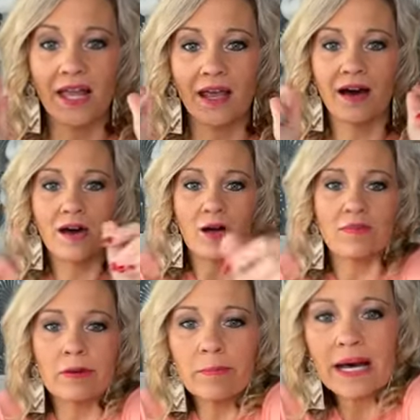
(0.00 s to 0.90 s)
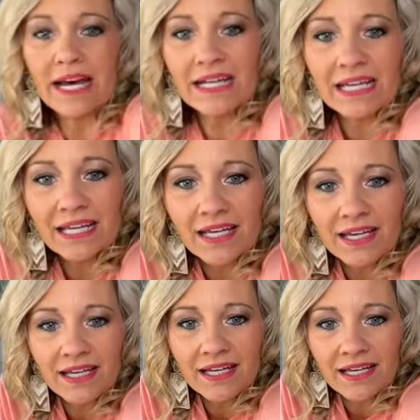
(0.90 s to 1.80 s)
Hello, everybody.
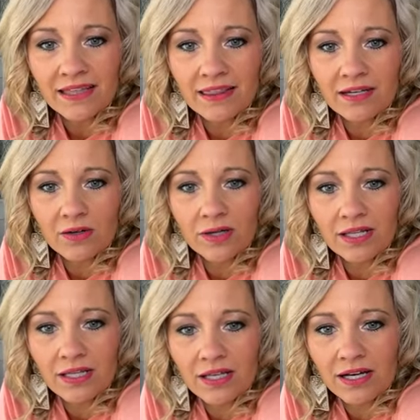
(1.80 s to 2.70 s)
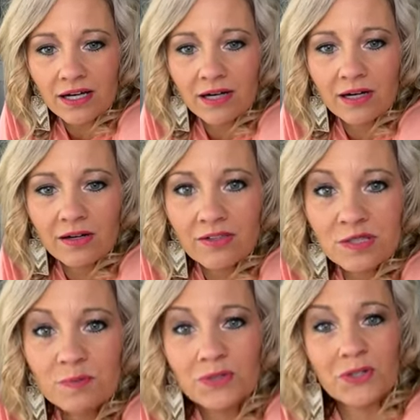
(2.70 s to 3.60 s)
Hello, hello.
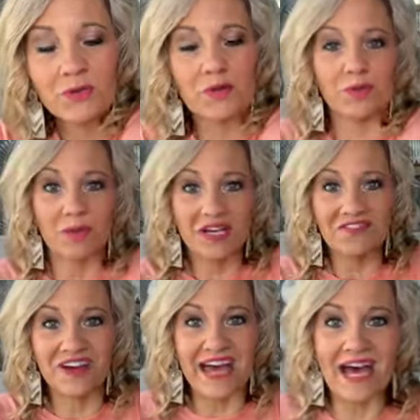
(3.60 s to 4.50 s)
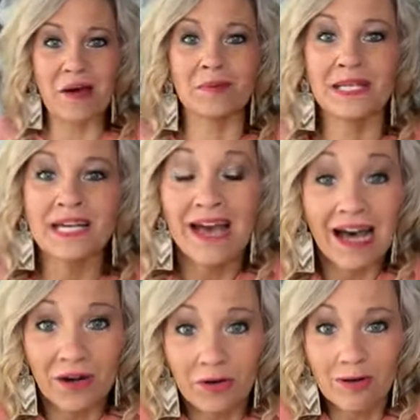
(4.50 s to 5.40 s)
It's Brooke with Re-Fabbed.
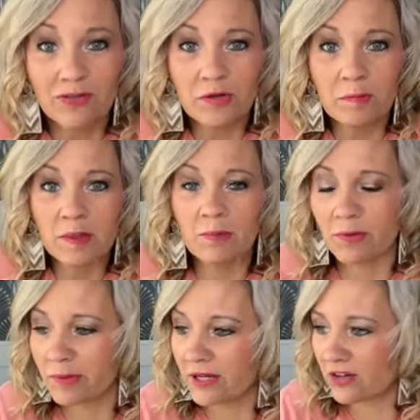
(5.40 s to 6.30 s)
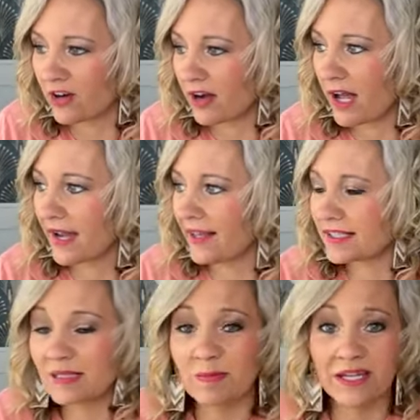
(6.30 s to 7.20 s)
I don't know if you remember me or not.
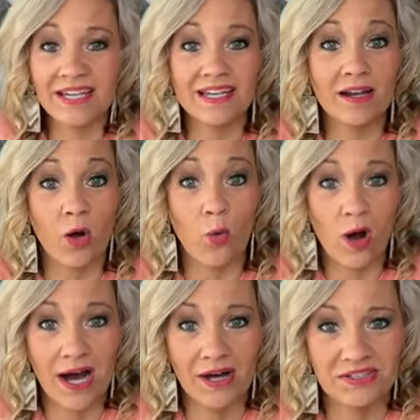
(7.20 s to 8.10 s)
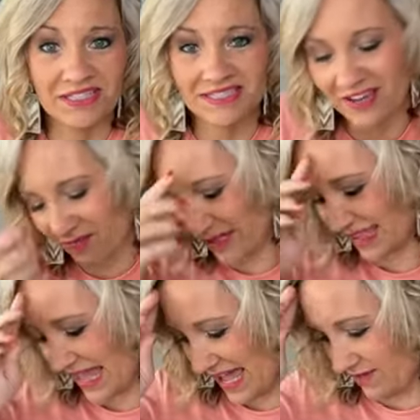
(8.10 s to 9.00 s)
It's been a while since I've
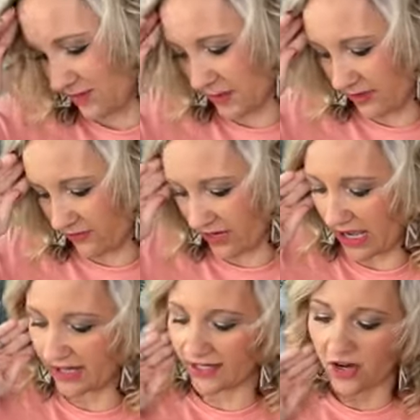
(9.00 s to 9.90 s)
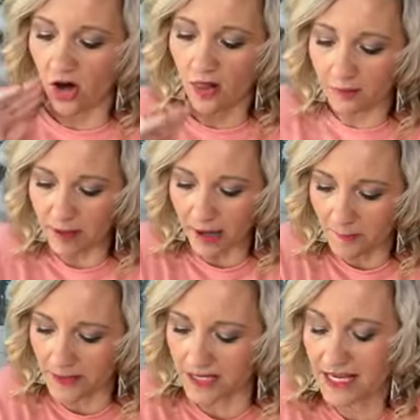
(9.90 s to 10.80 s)
been live. You may have forgotten all
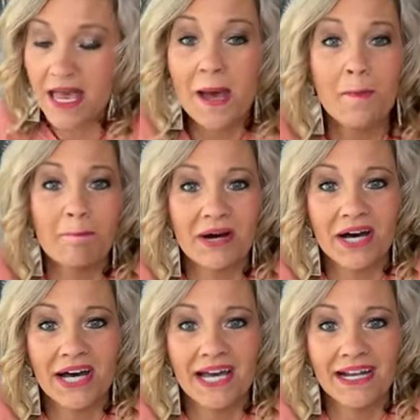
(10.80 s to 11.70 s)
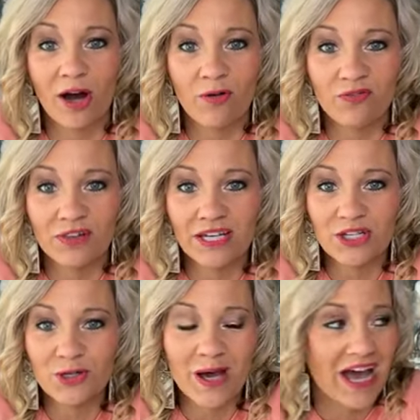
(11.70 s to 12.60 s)
about me, but hopefully
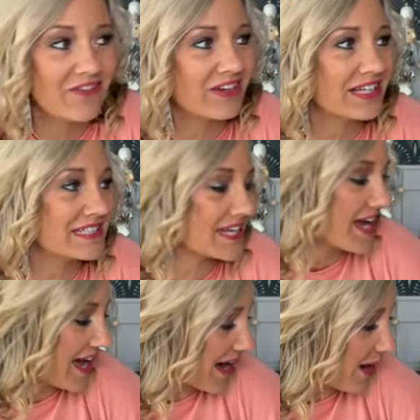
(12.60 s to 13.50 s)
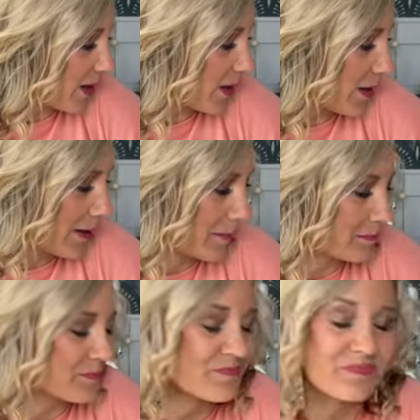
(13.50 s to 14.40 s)
you haven't. I